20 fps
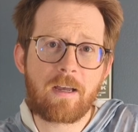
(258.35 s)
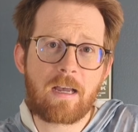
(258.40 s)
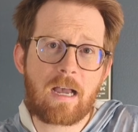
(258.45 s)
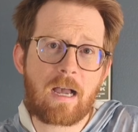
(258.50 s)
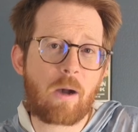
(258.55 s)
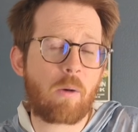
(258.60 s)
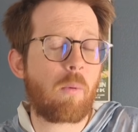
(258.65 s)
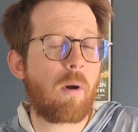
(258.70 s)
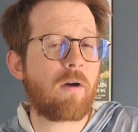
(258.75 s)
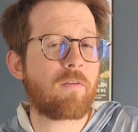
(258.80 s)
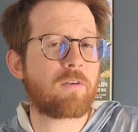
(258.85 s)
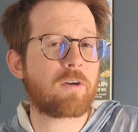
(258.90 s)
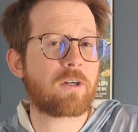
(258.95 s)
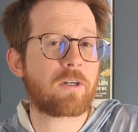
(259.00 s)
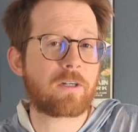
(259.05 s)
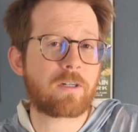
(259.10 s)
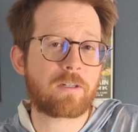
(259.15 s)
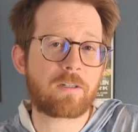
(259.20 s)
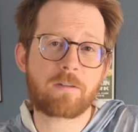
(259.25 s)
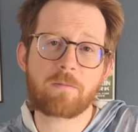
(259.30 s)

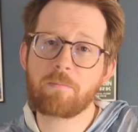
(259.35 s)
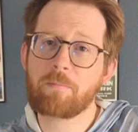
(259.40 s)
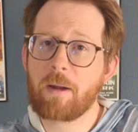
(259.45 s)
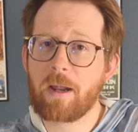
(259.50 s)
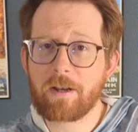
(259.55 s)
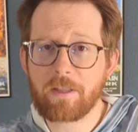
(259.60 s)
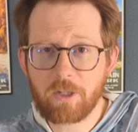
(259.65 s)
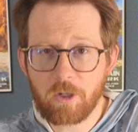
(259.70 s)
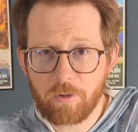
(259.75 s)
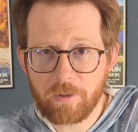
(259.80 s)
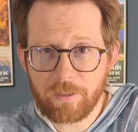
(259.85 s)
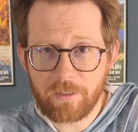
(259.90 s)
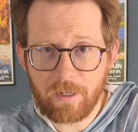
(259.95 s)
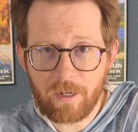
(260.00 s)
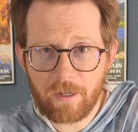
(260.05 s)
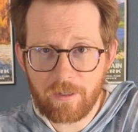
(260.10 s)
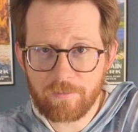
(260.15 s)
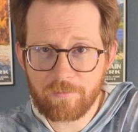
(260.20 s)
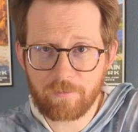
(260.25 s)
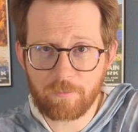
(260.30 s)
However, Patagonia
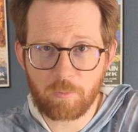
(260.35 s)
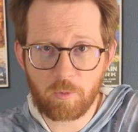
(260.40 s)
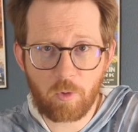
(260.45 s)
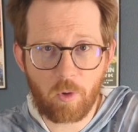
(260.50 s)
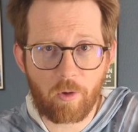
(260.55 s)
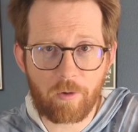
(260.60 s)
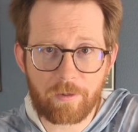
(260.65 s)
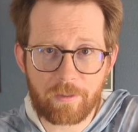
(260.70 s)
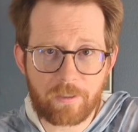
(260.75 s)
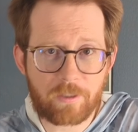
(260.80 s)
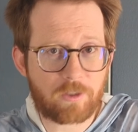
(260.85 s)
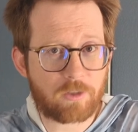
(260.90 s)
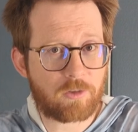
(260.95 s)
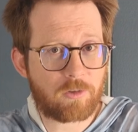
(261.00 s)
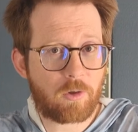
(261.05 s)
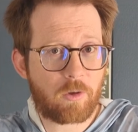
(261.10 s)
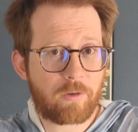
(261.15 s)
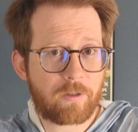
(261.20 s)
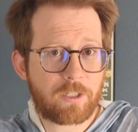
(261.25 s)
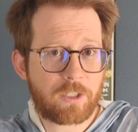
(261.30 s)
had some quality
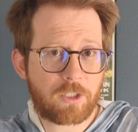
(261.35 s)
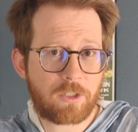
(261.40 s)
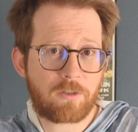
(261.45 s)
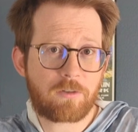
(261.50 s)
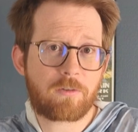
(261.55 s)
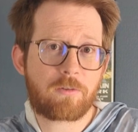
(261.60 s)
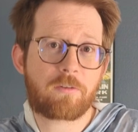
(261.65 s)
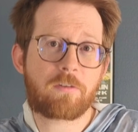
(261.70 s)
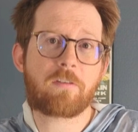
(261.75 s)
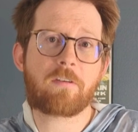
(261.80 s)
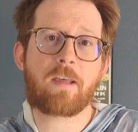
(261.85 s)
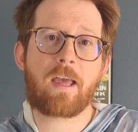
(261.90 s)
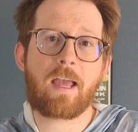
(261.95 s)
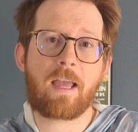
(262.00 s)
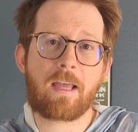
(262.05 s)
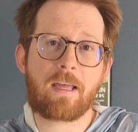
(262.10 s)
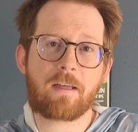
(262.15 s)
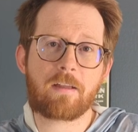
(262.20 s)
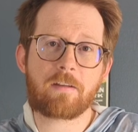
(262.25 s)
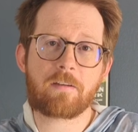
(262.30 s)
control issues,
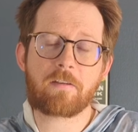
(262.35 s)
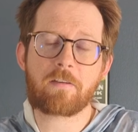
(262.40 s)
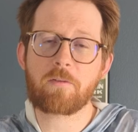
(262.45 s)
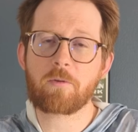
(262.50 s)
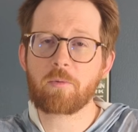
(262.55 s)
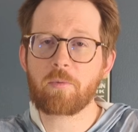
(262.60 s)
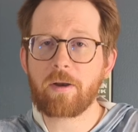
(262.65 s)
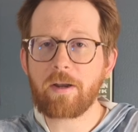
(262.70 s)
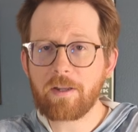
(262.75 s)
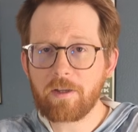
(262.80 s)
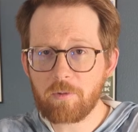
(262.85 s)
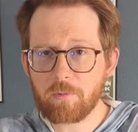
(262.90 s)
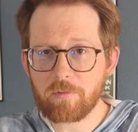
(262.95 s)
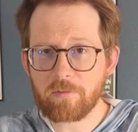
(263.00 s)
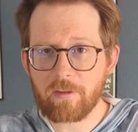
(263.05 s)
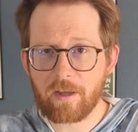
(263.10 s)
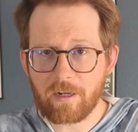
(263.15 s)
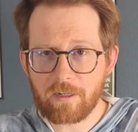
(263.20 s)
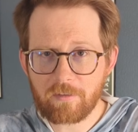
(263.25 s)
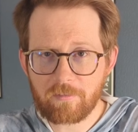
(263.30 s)
and the rating was
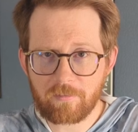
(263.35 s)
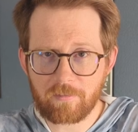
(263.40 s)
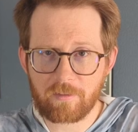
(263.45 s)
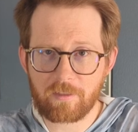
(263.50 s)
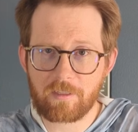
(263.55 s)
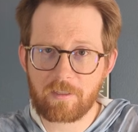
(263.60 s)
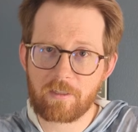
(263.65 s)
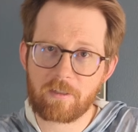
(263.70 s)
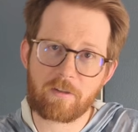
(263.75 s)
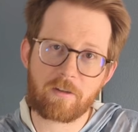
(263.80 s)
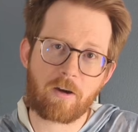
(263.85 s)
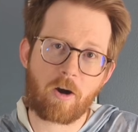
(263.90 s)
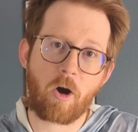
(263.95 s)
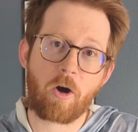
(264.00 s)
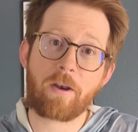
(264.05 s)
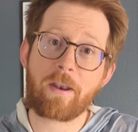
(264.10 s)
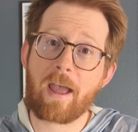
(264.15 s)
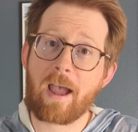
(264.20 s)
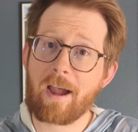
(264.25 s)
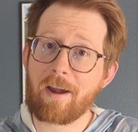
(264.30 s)
actually
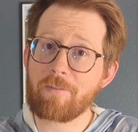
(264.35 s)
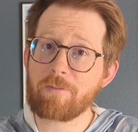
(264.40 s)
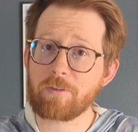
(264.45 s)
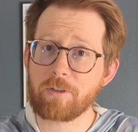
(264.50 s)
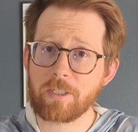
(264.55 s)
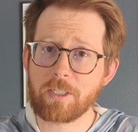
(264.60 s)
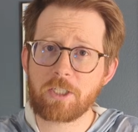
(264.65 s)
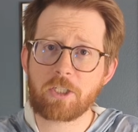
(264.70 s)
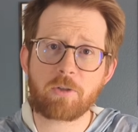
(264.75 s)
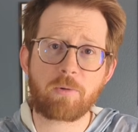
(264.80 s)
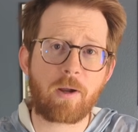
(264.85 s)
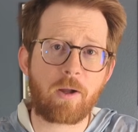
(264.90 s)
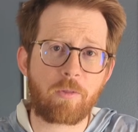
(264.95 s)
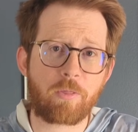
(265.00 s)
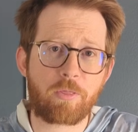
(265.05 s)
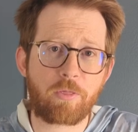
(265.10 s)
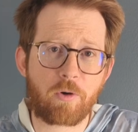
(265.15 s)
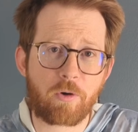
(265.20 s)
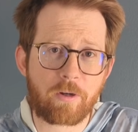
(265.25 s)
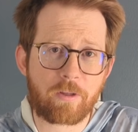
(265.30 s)
on average
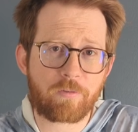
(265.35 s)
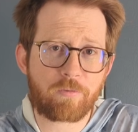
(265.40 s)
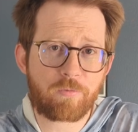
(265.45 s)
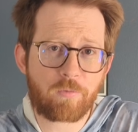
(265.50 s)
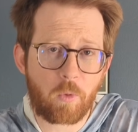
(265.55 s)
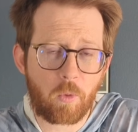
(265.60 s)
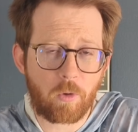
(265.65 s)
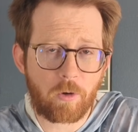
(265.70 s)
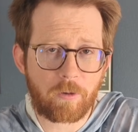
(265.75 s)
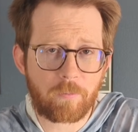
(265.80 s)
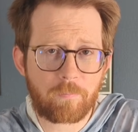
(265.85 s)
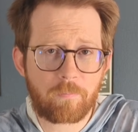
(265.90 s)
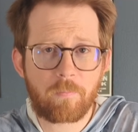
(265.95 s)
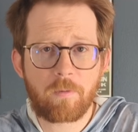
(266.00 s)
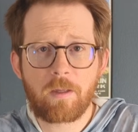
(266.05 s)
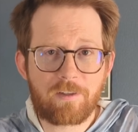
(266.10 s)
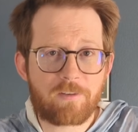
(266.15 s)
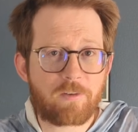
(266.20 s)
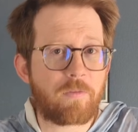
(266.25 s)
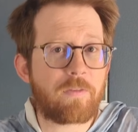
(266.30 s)
around 34.
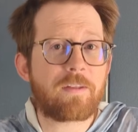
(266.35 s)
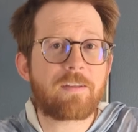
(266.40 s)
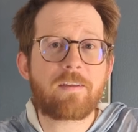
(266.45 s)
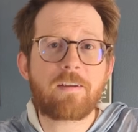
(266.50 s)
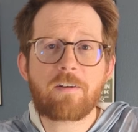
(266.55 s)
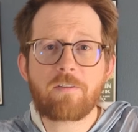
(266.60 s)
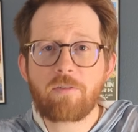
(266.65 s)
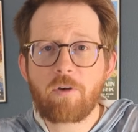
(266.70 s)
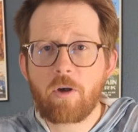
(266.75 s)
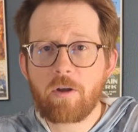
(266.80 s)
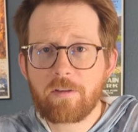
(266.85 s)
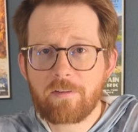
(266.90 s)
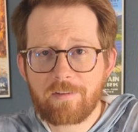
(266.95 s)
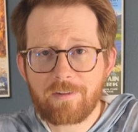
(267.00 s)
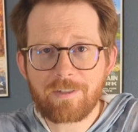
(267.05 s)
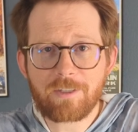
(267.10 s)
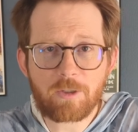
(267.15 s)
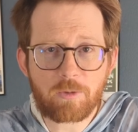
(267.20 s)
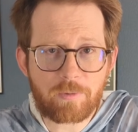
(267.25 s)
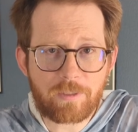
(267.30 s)
So they did a
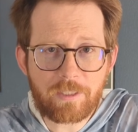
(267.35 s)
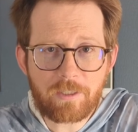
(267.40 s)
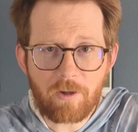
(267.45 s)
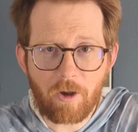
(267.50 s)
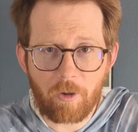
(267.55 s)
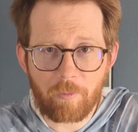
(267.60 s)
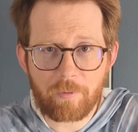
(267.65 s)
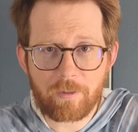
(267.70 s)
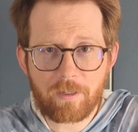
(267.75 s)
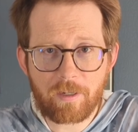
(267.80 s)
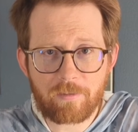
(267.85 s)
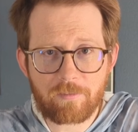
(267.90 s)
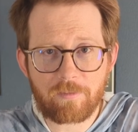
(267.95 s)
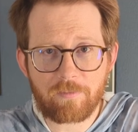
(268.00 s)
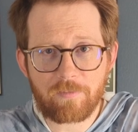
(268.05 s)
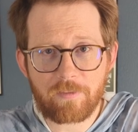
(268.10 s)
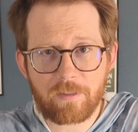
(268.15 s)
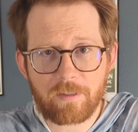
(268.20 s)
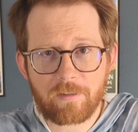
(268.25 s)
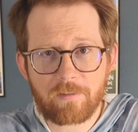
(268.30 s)
voluntary recall because
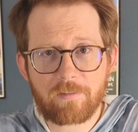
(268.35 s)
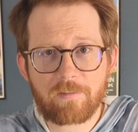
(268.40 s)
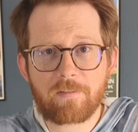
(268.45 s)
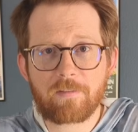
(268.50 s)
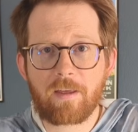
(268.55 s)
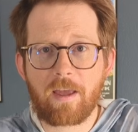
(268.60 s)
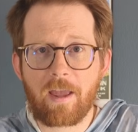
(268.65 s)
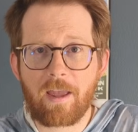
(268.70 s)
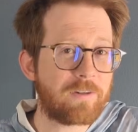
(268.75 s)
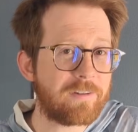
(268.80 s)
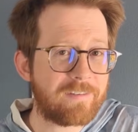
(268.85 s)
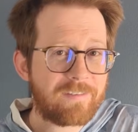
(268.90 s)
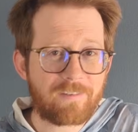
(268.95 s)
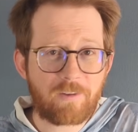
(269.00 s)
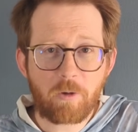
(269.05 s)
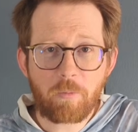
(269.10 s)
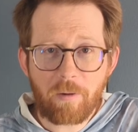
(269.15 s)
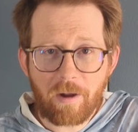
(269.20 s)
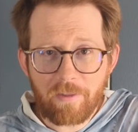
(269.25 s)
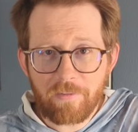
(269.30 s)
of this. You can
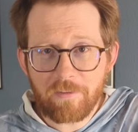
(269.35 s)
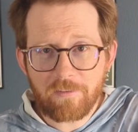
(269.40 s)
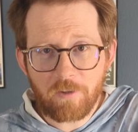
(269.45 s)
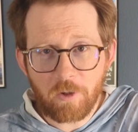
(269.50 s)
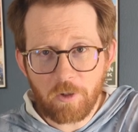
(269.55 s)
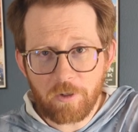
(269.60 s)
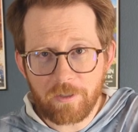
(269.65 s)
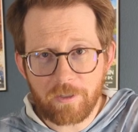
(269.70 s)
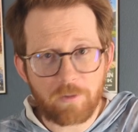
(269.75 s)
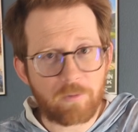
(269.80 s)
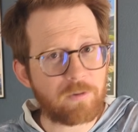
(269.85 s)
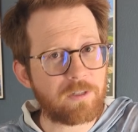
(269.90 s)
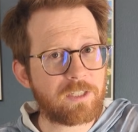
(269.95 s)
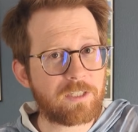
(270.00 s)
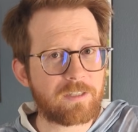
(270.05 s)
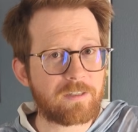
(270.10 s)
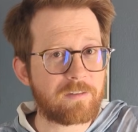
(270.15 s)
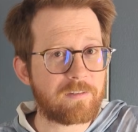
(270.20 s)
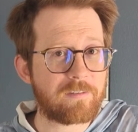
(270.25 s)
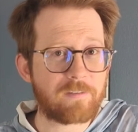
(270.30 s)
still buy this hoodie, which
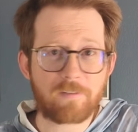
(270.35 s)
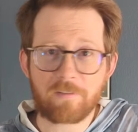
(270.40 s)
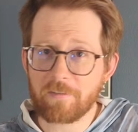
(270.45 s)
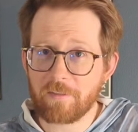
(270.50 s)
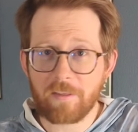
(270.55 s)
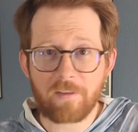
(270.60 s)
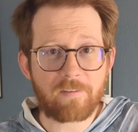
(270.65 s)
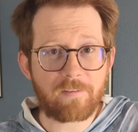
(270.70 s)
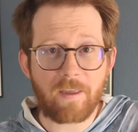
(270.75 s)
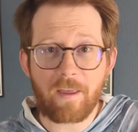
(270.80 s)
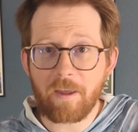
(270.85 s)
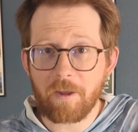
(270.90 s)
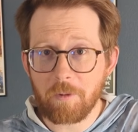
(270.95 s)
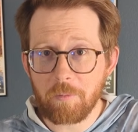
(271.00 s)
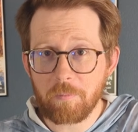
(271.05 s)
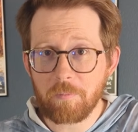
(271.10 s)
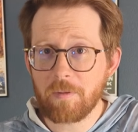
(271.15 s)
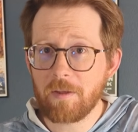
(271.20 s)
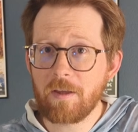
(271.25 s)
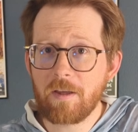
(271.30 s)
is the
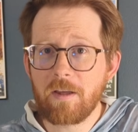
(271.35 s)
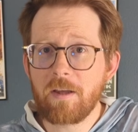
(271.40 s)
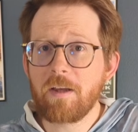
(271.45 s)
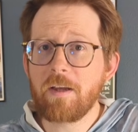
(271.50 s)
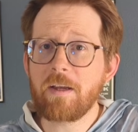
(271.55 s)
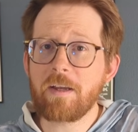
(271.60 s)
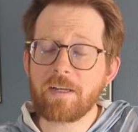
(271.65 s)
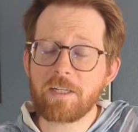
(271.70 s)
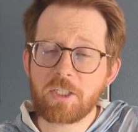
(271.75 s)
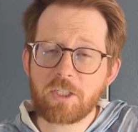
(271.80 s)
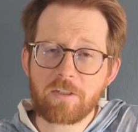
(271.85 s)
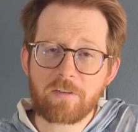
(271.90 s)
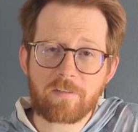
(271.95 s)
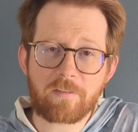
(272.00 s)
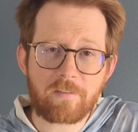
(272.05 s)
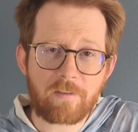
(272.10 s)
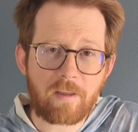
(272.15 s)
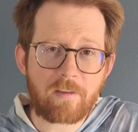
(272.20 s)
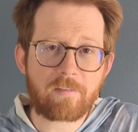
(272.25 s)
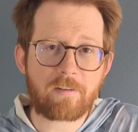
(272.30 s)
same, it
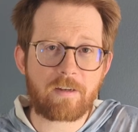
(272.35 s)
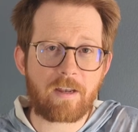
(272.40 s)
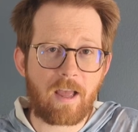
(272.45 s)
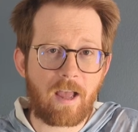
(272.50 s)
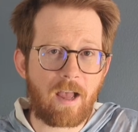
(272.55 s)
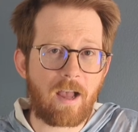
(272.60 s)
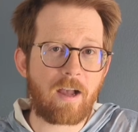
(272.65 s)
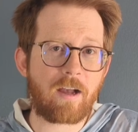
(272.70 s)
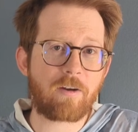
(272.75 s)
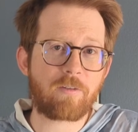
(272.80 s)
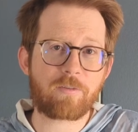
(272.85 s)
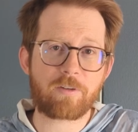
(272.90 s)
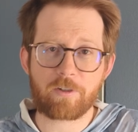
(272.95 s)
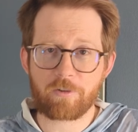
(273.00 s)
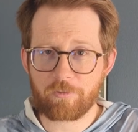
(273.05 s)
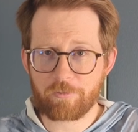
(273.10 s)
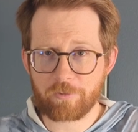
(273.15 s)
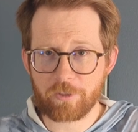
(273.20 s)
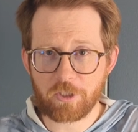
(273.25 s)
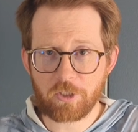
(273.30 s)
just doesn't have an
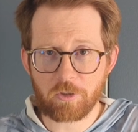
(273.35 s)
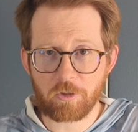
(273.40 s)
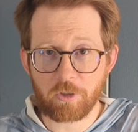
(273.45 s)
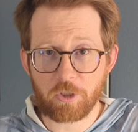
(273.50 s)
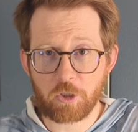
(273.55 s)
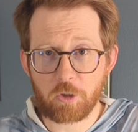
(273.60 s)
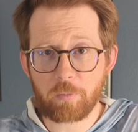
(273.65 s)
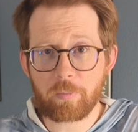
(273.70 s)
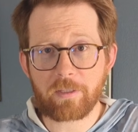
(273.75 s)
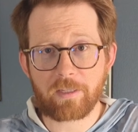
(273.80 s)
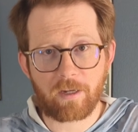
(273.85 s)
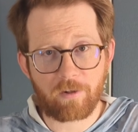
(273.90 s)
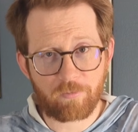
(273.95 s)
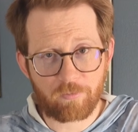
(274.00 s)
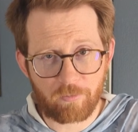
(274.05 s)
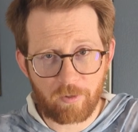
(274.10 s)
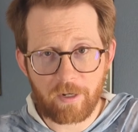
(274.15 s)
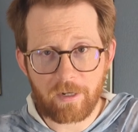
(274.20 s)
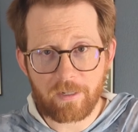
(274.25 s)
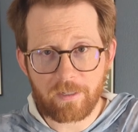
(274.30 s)
official UPF
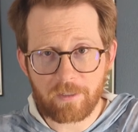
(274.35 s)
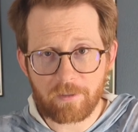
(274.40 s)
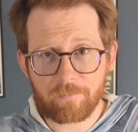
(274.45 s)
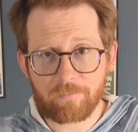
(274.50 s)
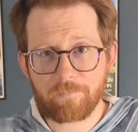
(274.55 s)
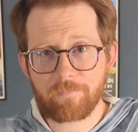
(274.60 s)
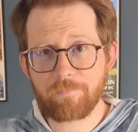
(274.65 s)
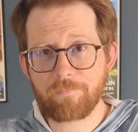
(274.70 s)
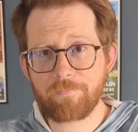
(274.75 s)
rating.